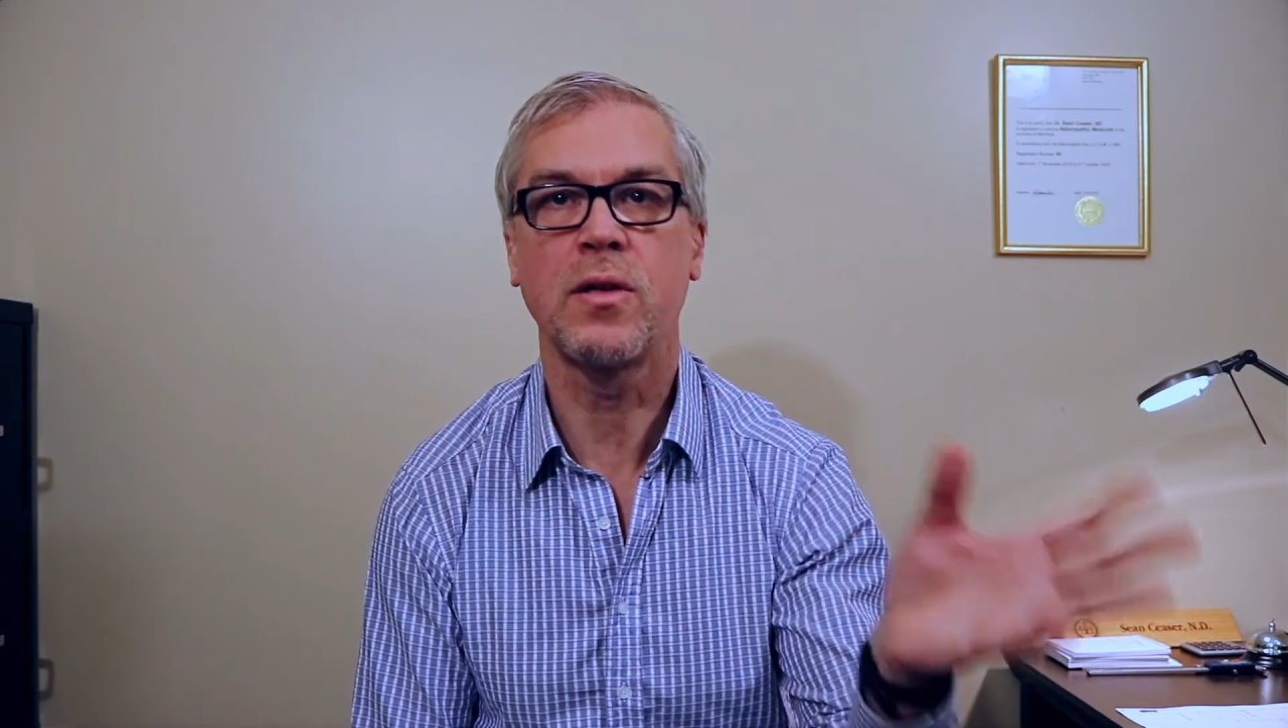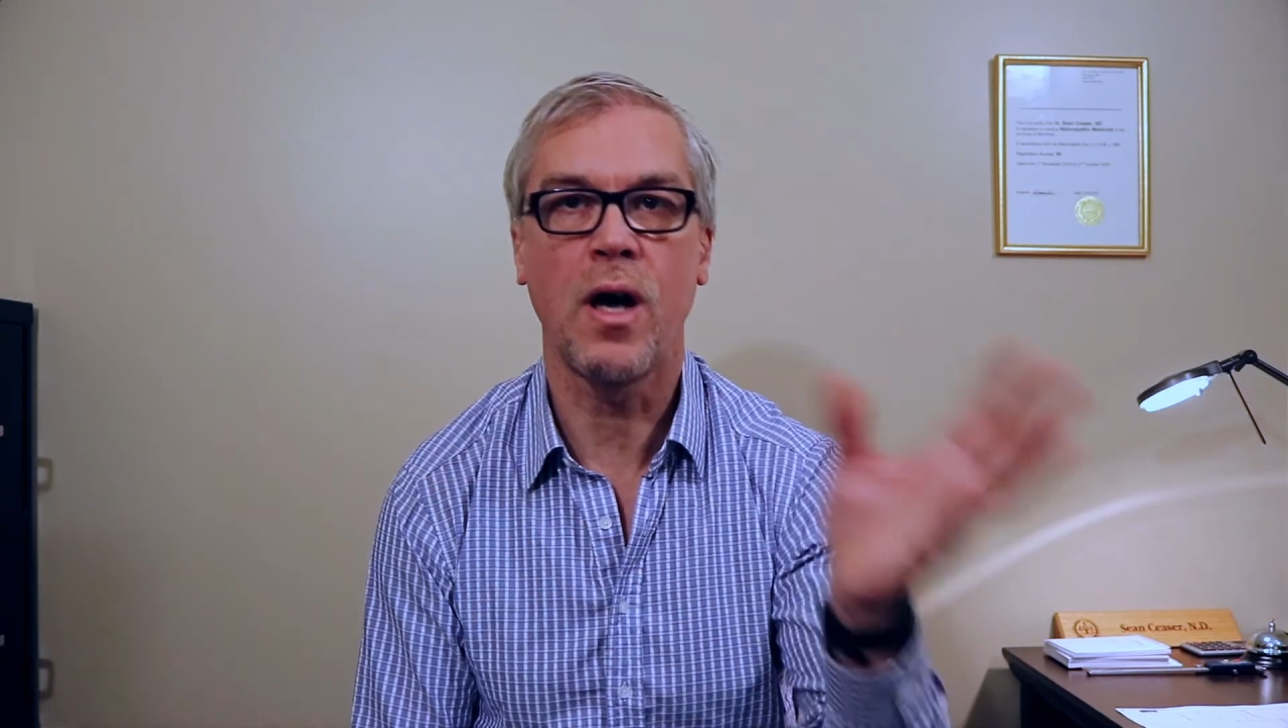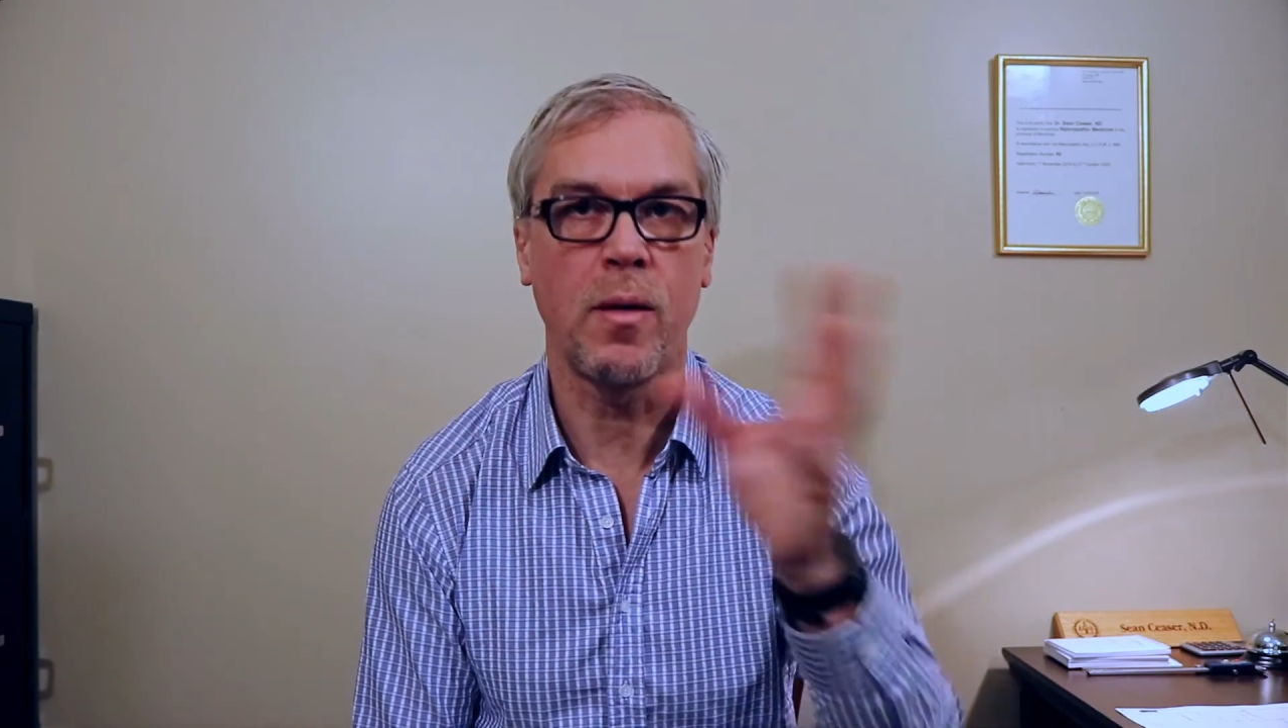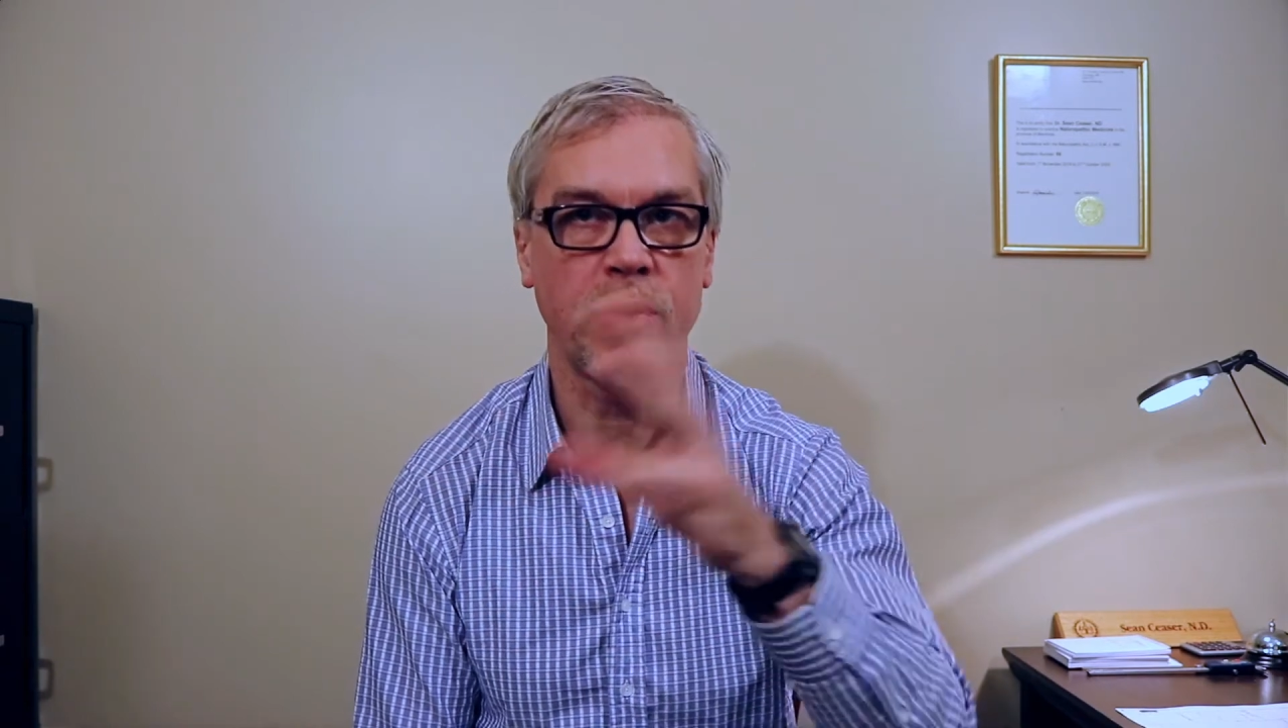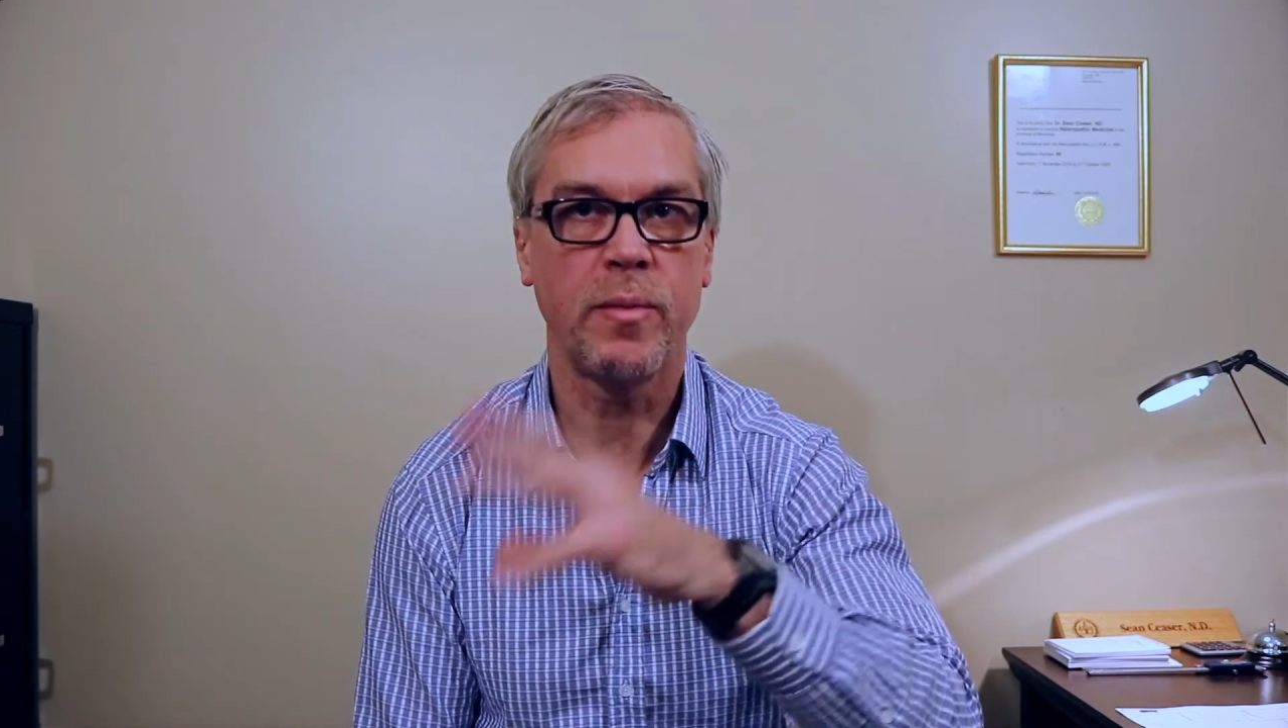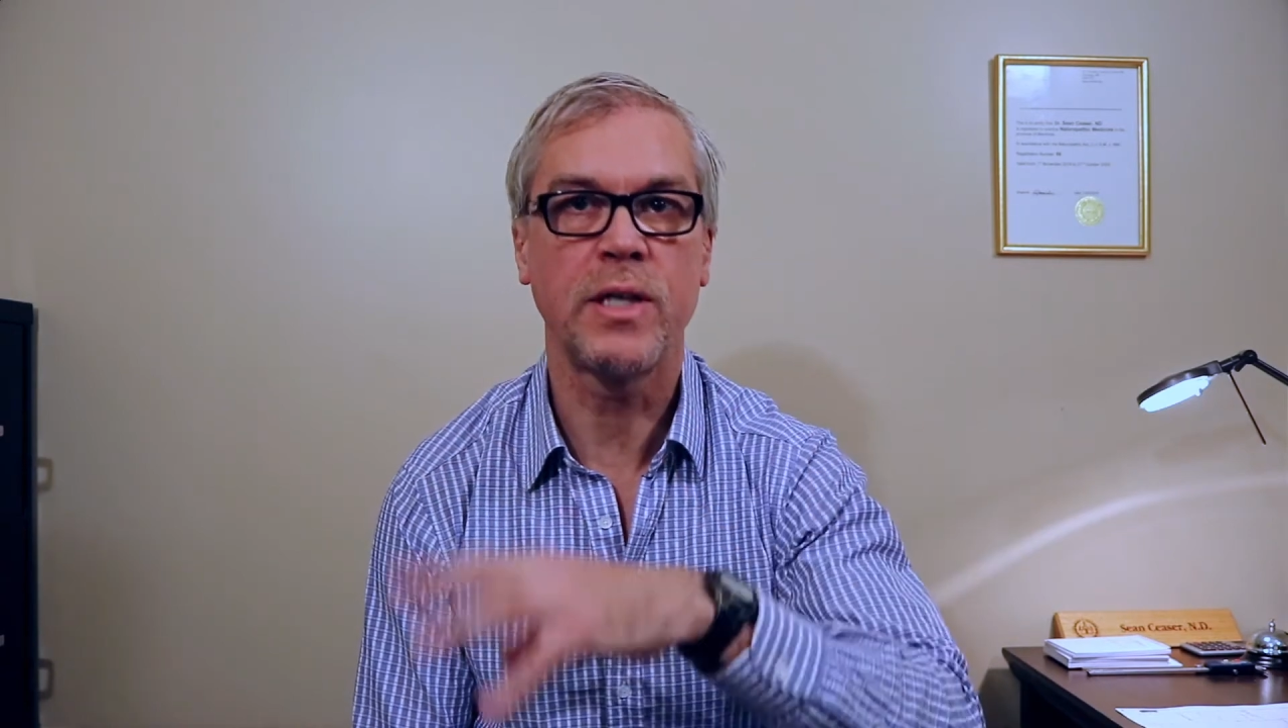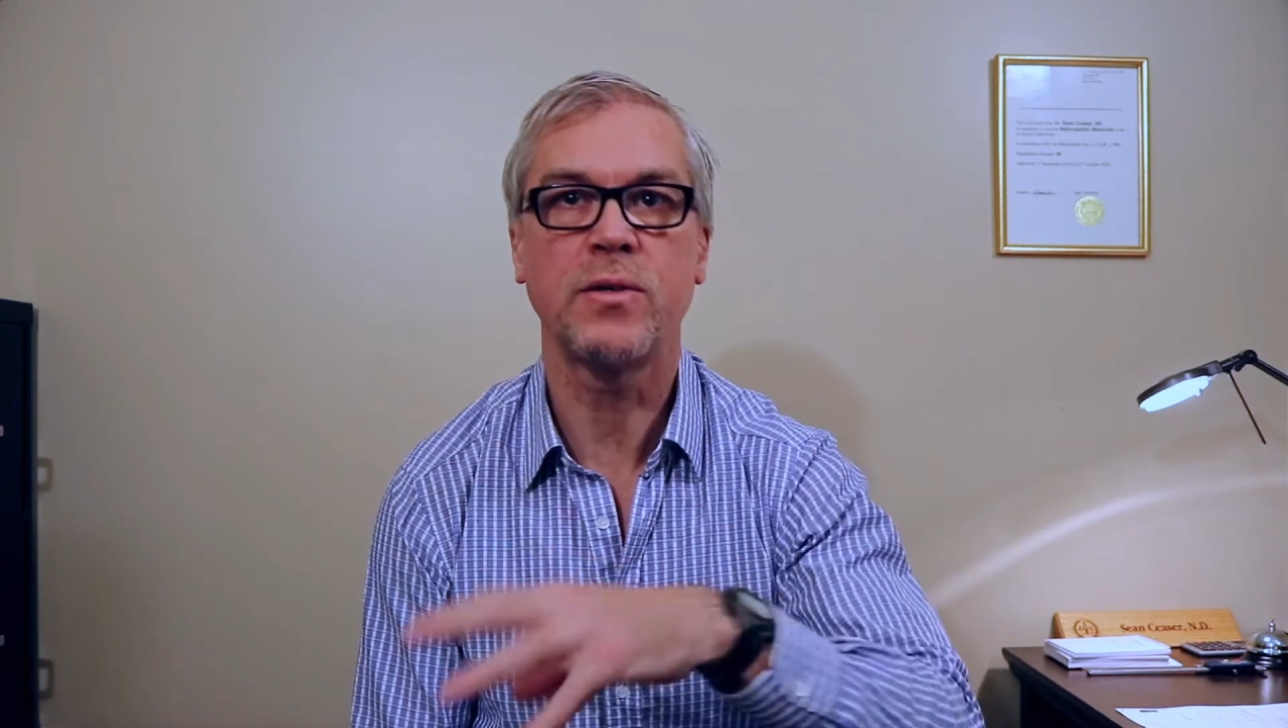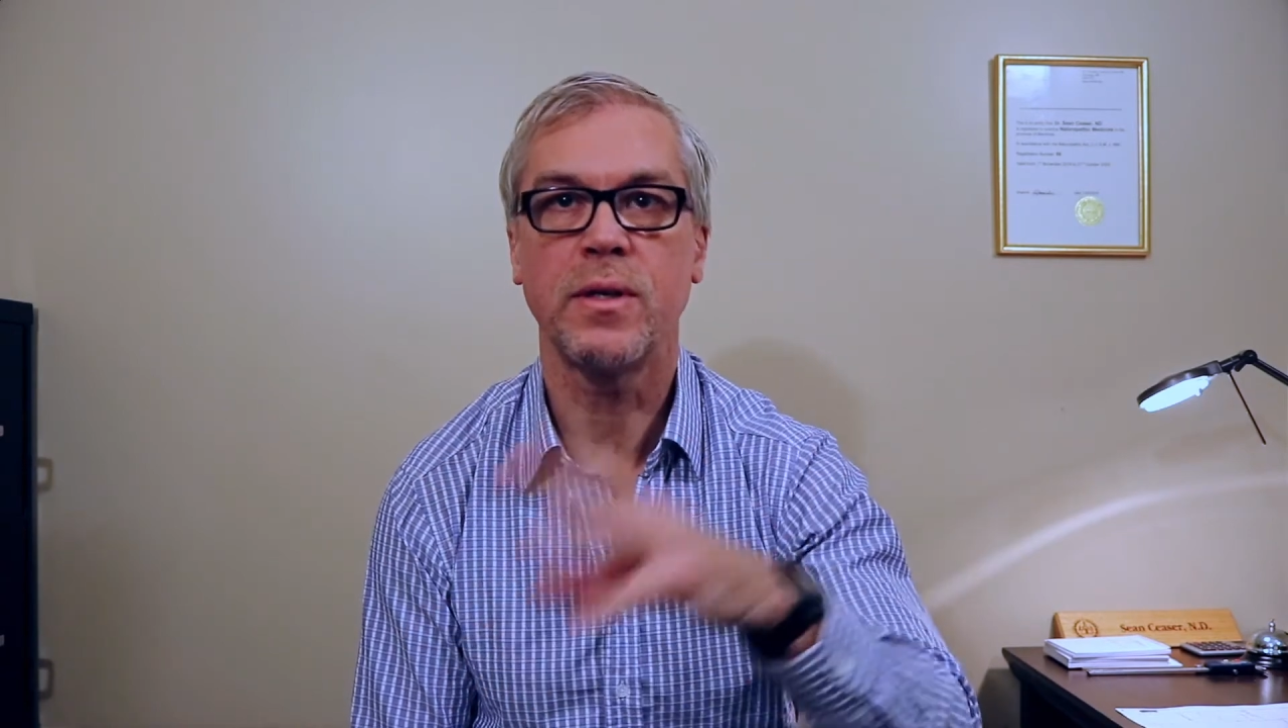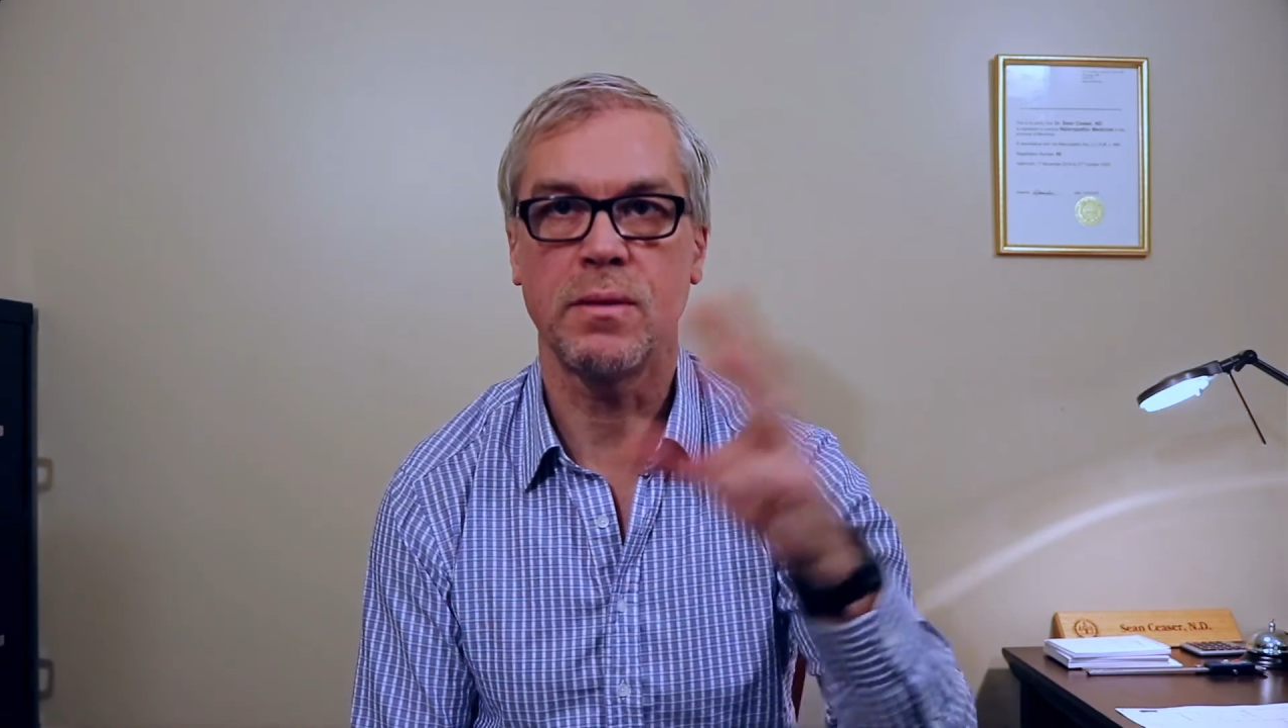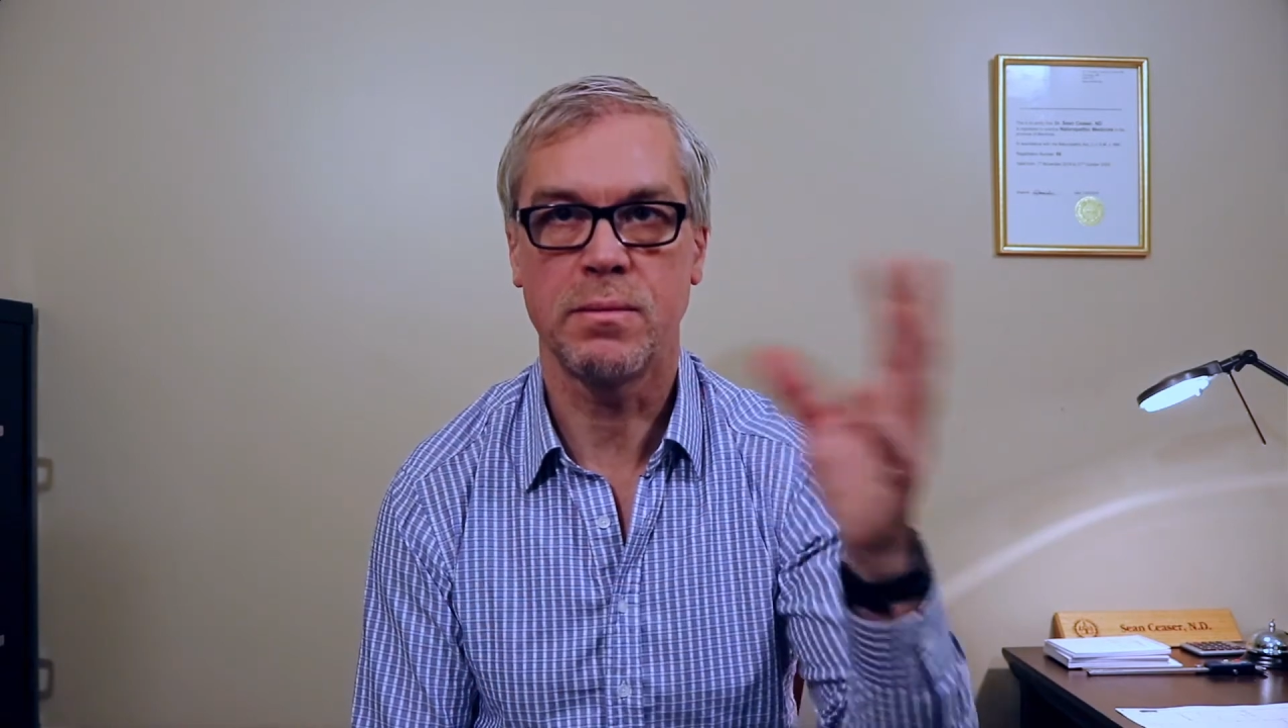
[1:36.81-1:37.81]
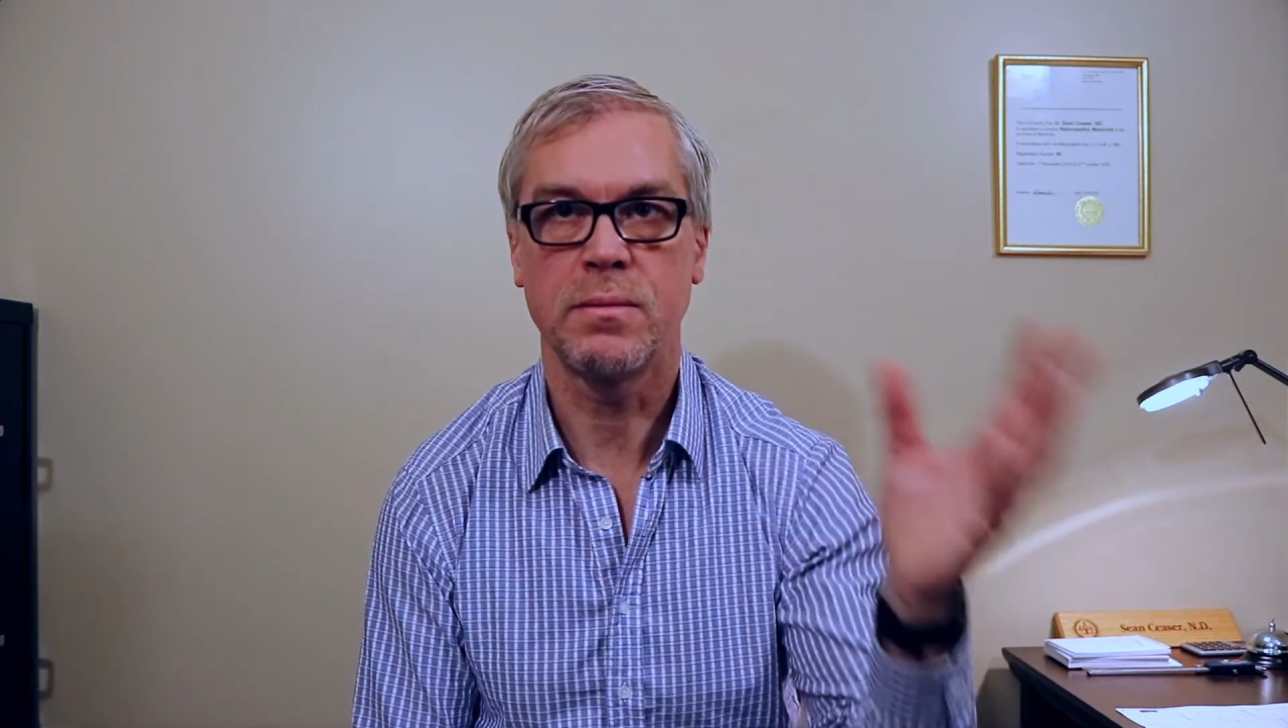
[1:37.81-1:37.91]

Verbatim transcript: complementary